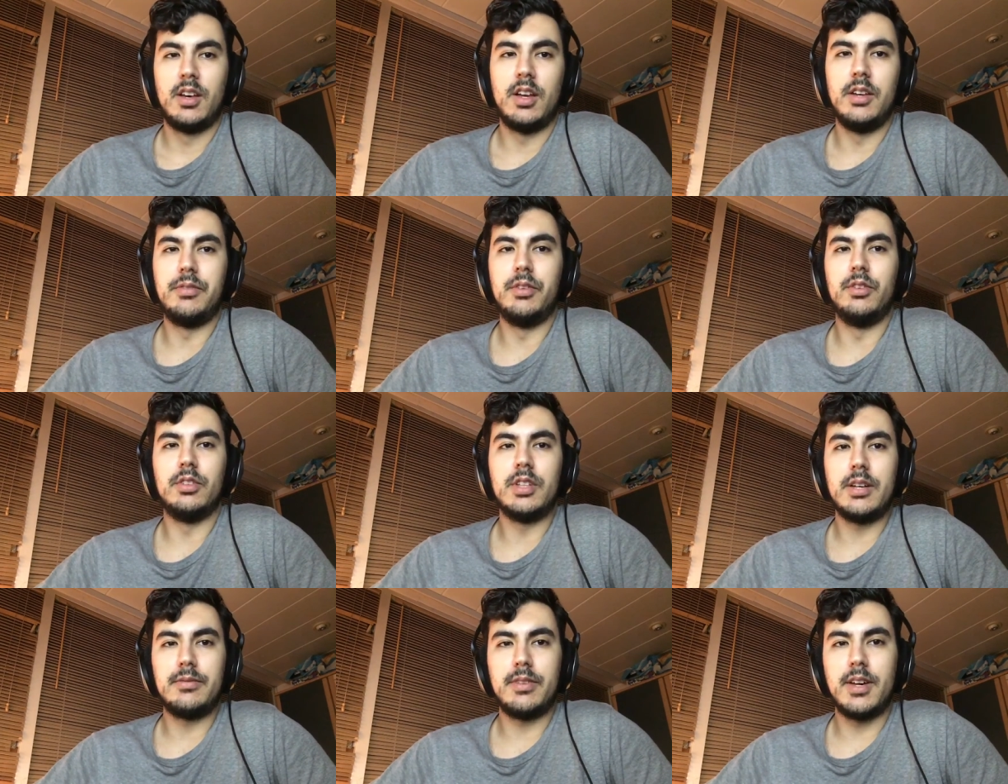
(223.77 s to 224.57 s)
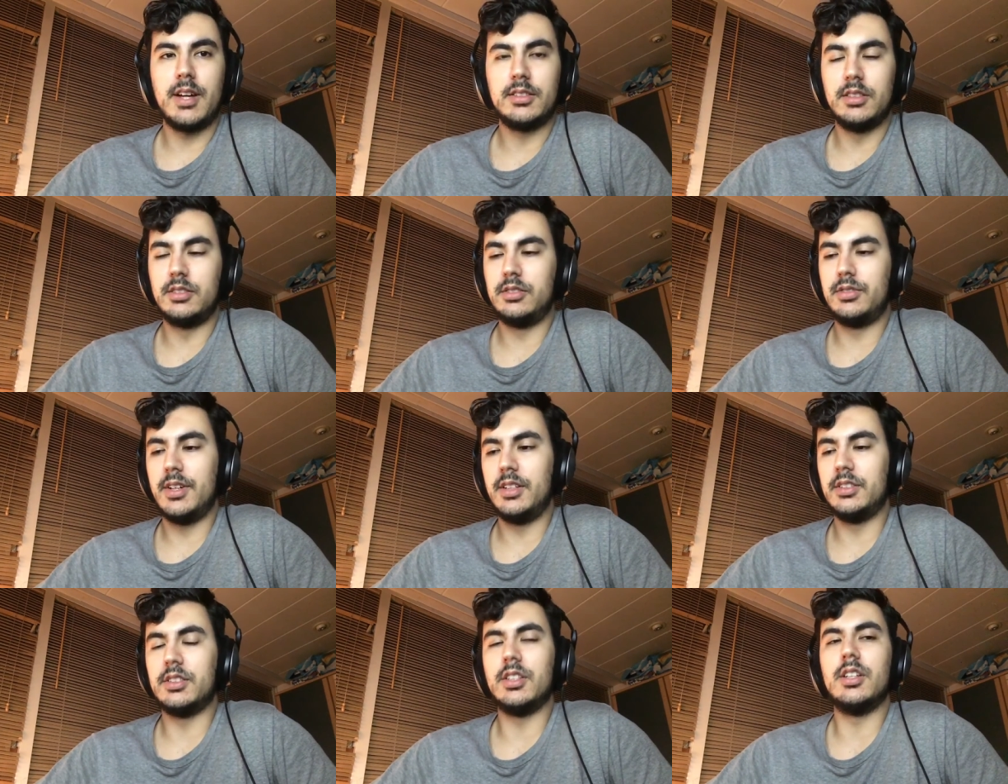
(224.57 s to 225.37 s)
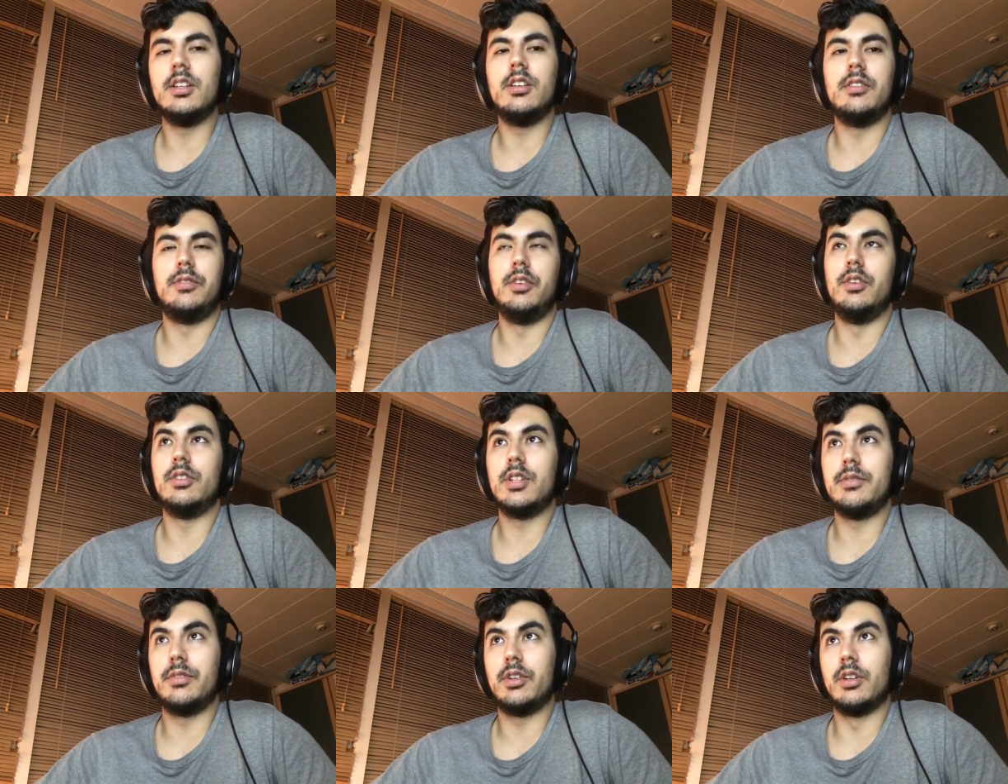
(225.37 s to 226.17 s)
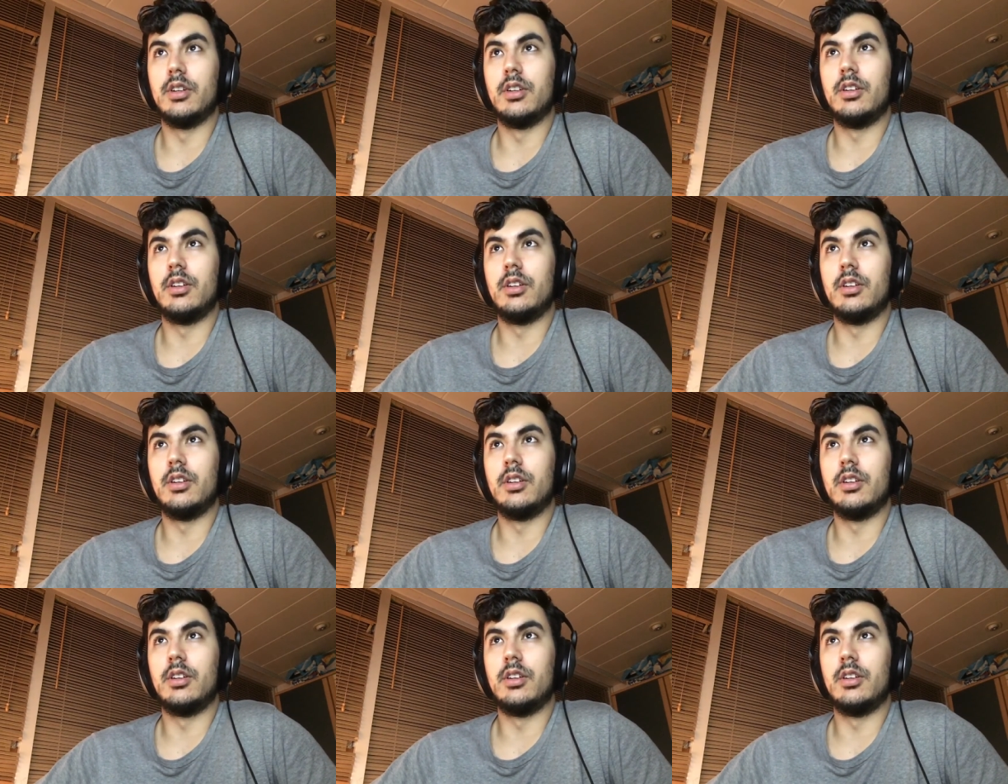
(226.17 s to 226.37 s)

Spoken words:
And if you don't have an exit strategy, if you don't have a